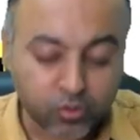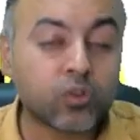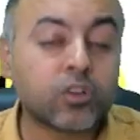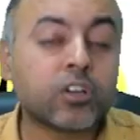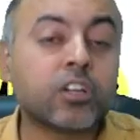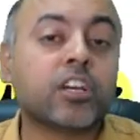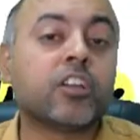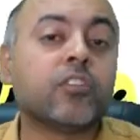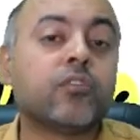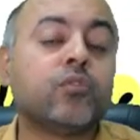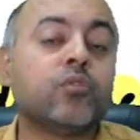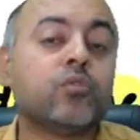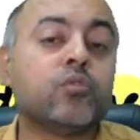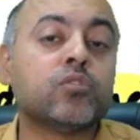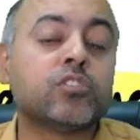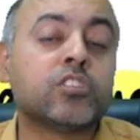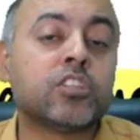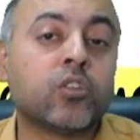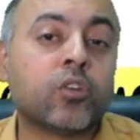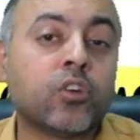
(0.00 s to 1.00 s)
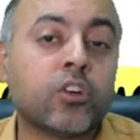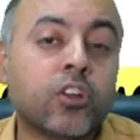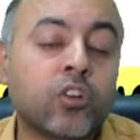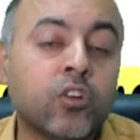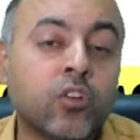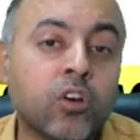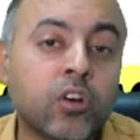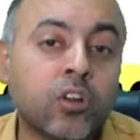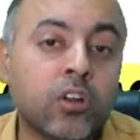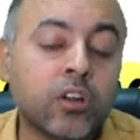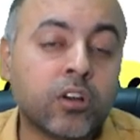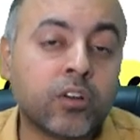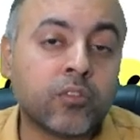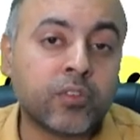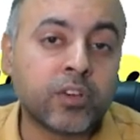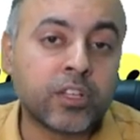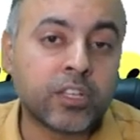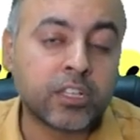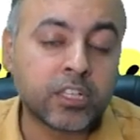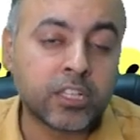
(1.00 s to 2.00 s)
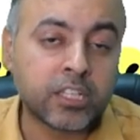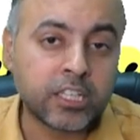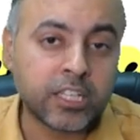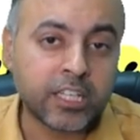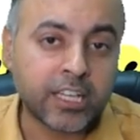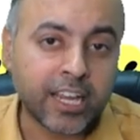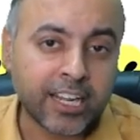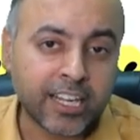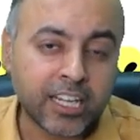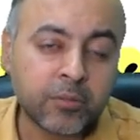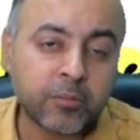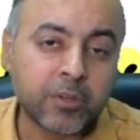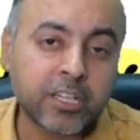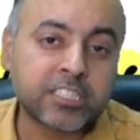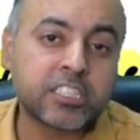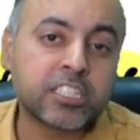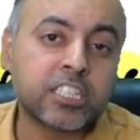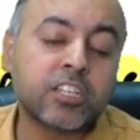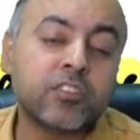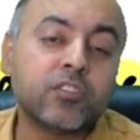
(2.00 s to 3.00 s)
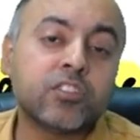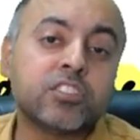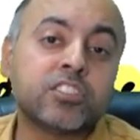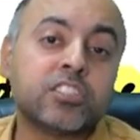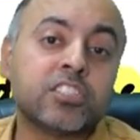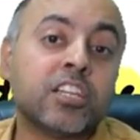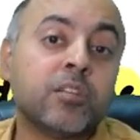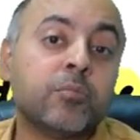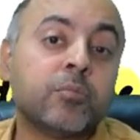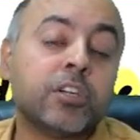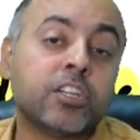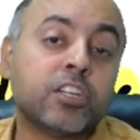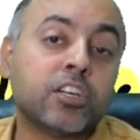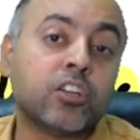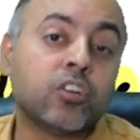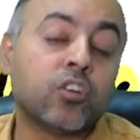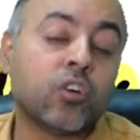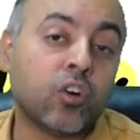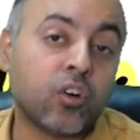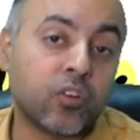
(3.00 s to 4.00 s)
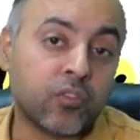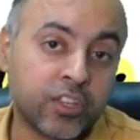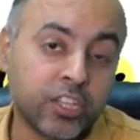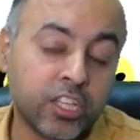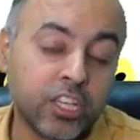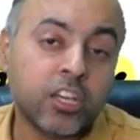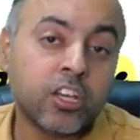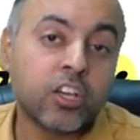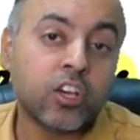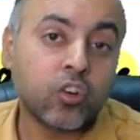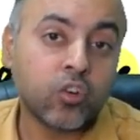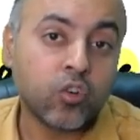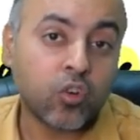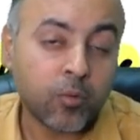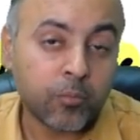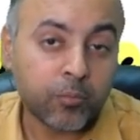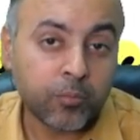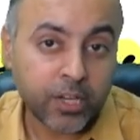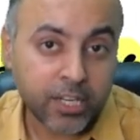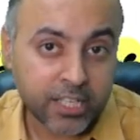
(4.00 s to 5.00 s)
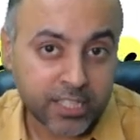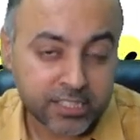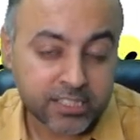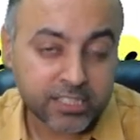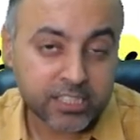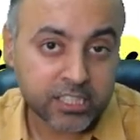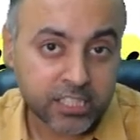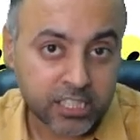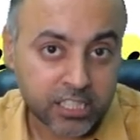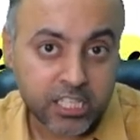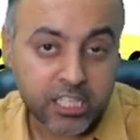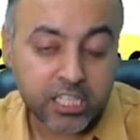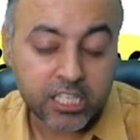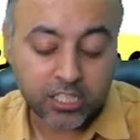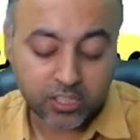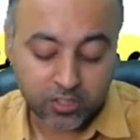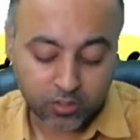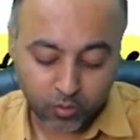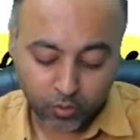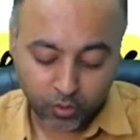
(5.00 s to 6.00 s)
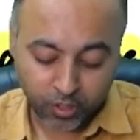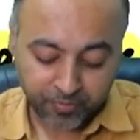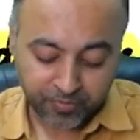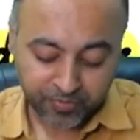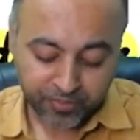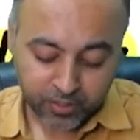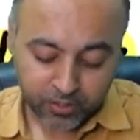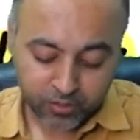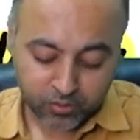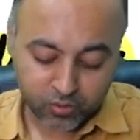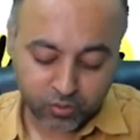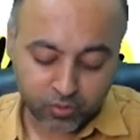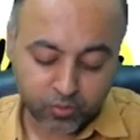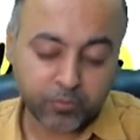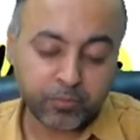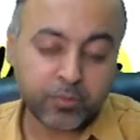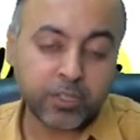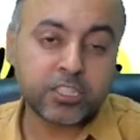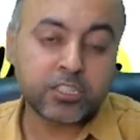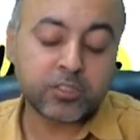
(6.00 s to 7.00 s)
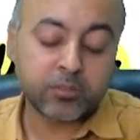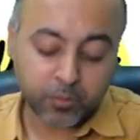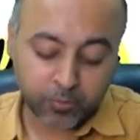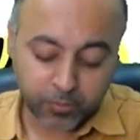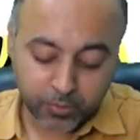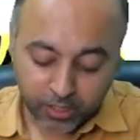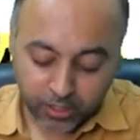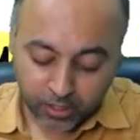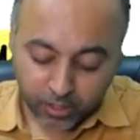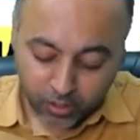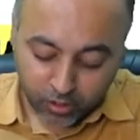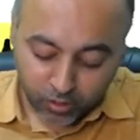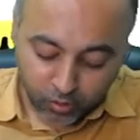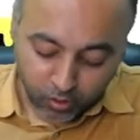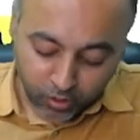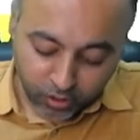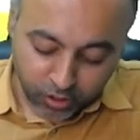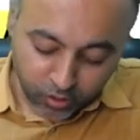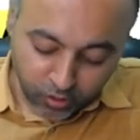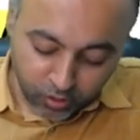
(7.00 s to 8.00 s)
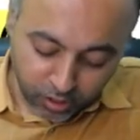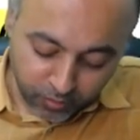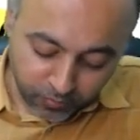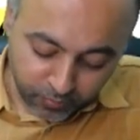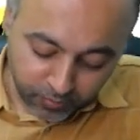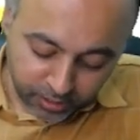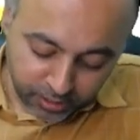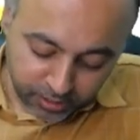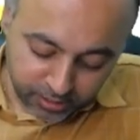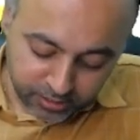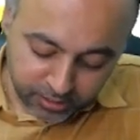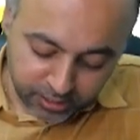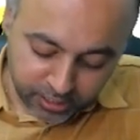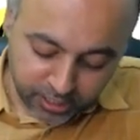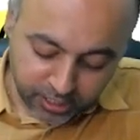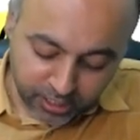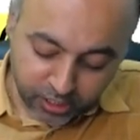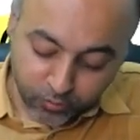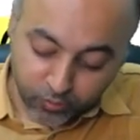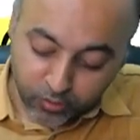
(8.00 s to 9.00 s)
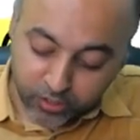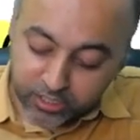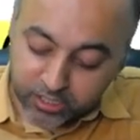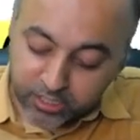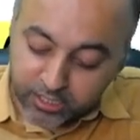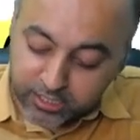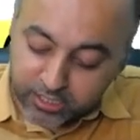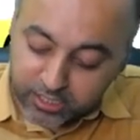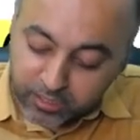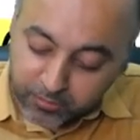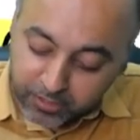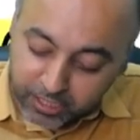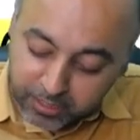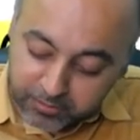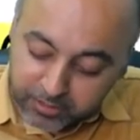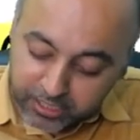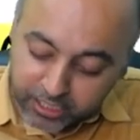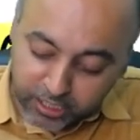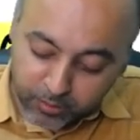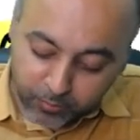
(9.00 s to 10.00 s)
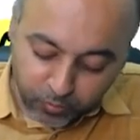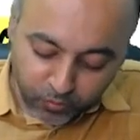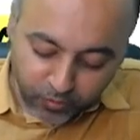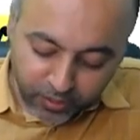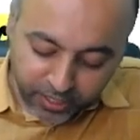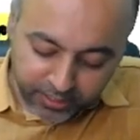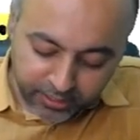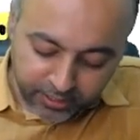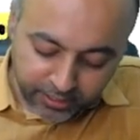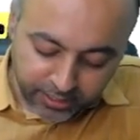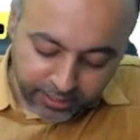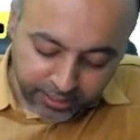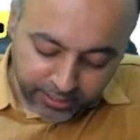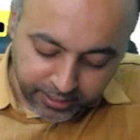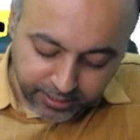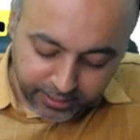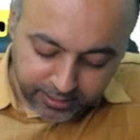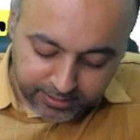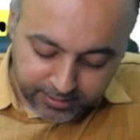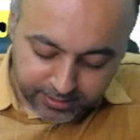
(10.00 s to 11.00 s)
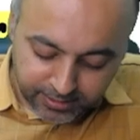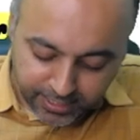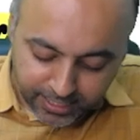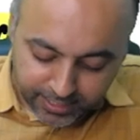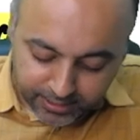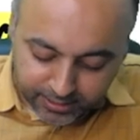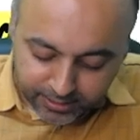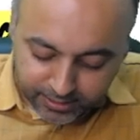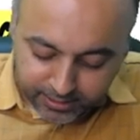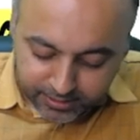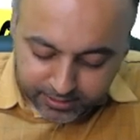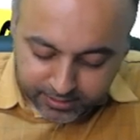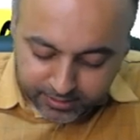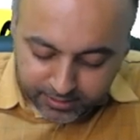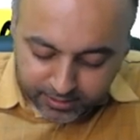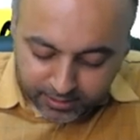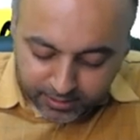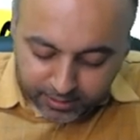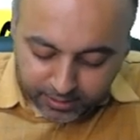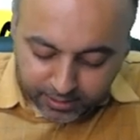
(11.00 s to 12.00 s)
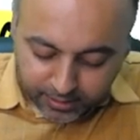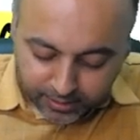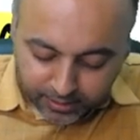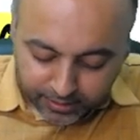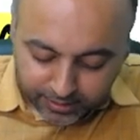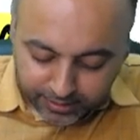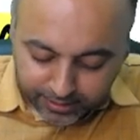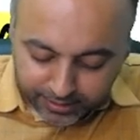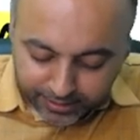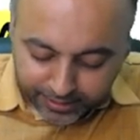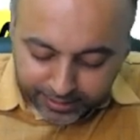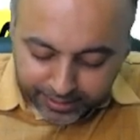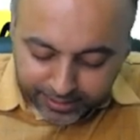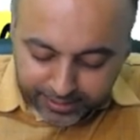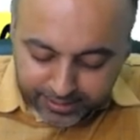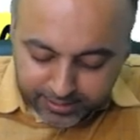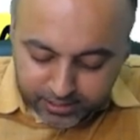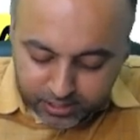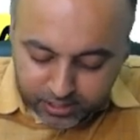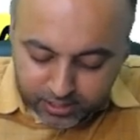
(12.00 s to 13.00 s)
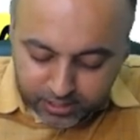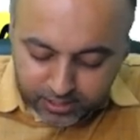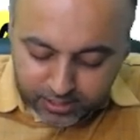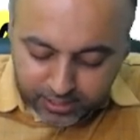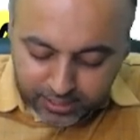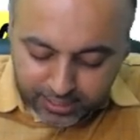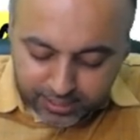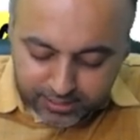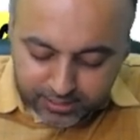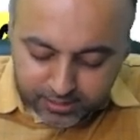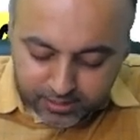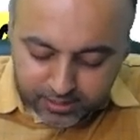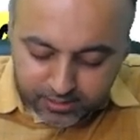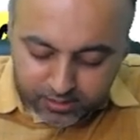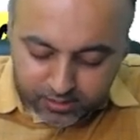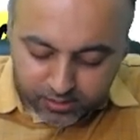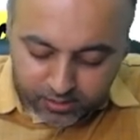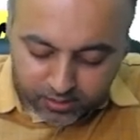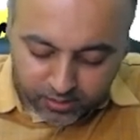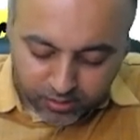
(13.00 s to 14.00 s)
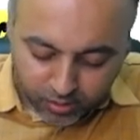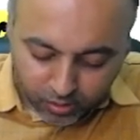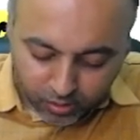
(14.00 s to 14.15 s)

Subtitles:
don't confuse the rotenone with the antimycin A, which is inhibitor of the complex 3. Okay, so please remember, rotenone, when it is there in the question, sometimes they can provide the details that it is a tasteless,